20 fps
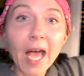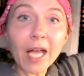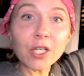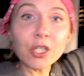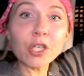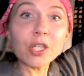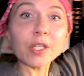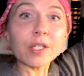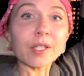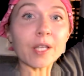
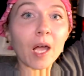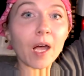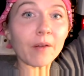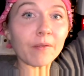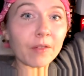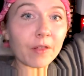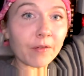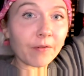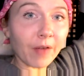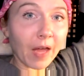edges
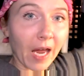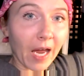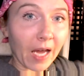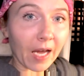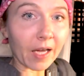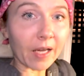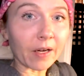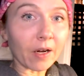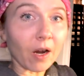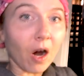of the
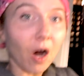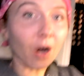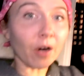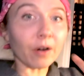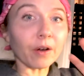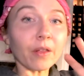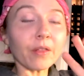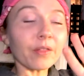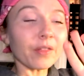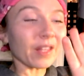van
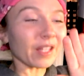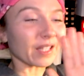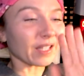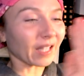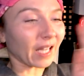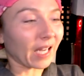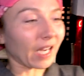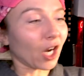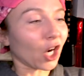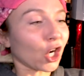are, it's
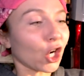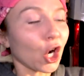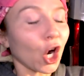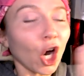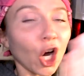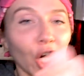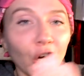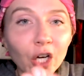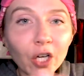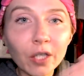like a
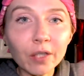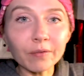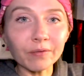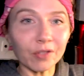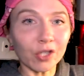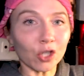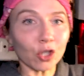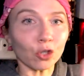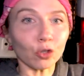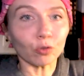
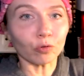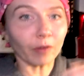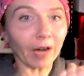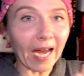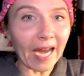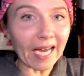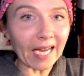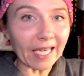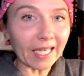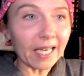curved
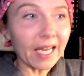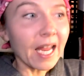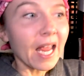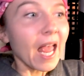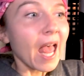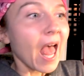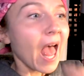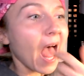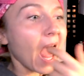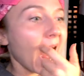grate,
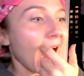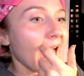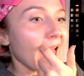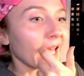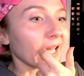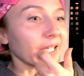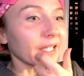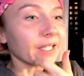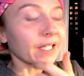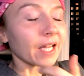
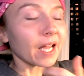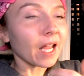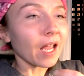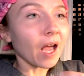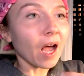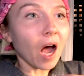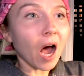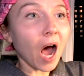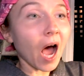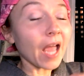and
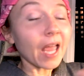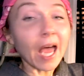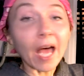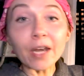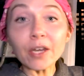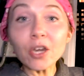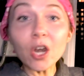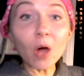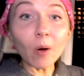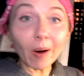I
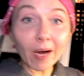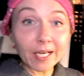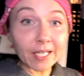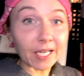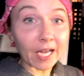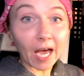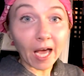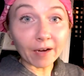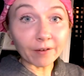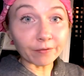had no
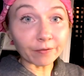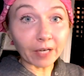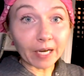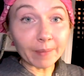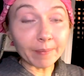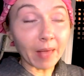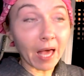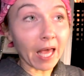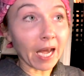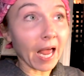idea how to
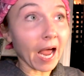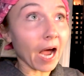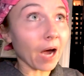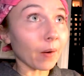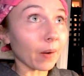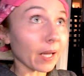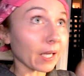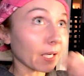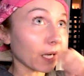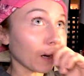frame that
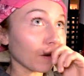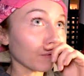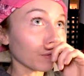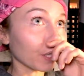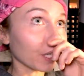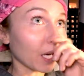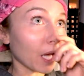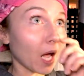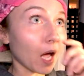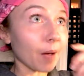out and
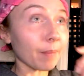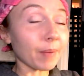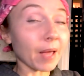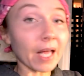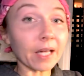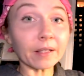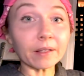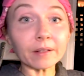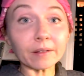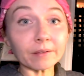cover it up,
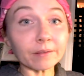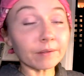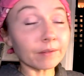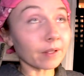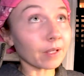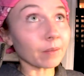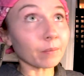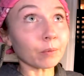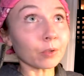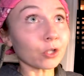and
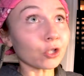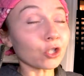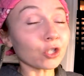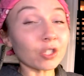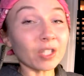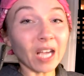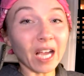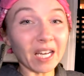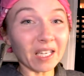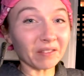it was
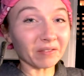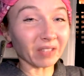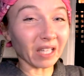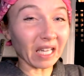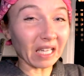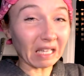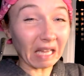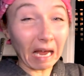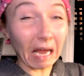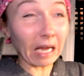just kind of
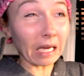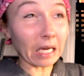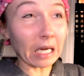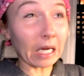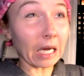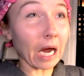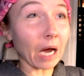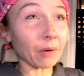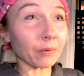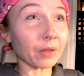like
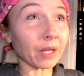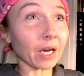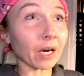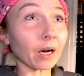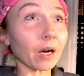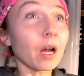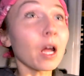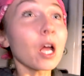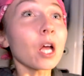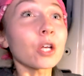hanging out
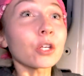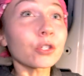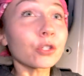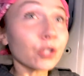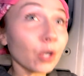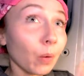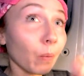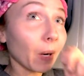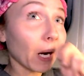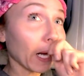there.
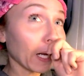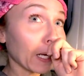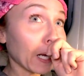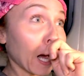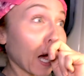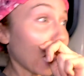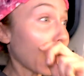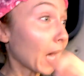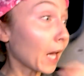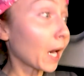So what I
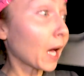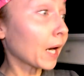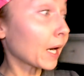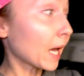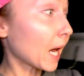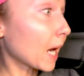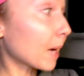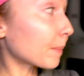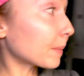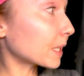got on
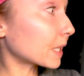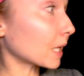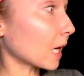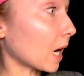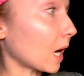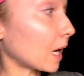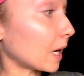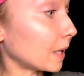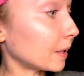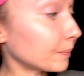
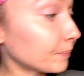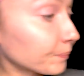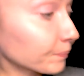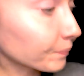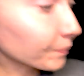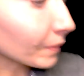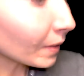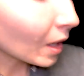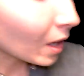Amazon